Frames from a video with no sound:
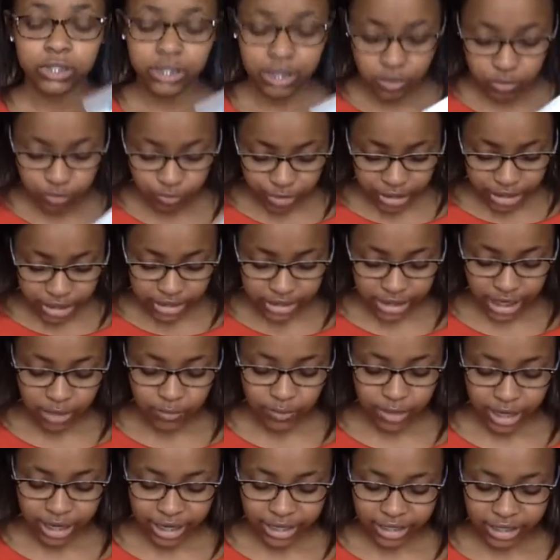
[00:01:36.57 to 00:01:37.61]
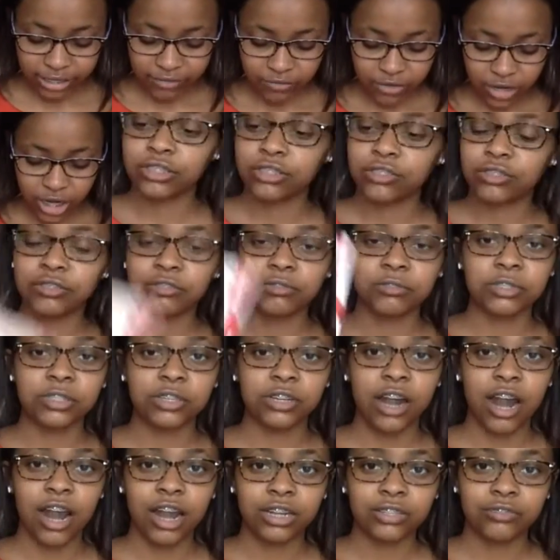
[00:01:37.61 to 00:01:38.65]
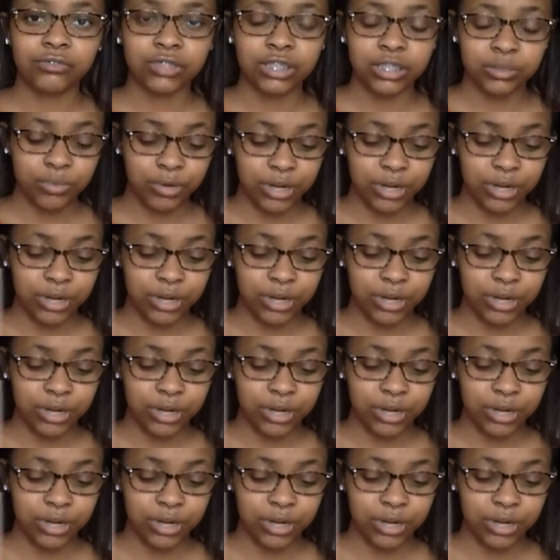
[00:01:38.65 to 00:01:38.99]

And I was really excited when I got gift cards. This was the card. It's really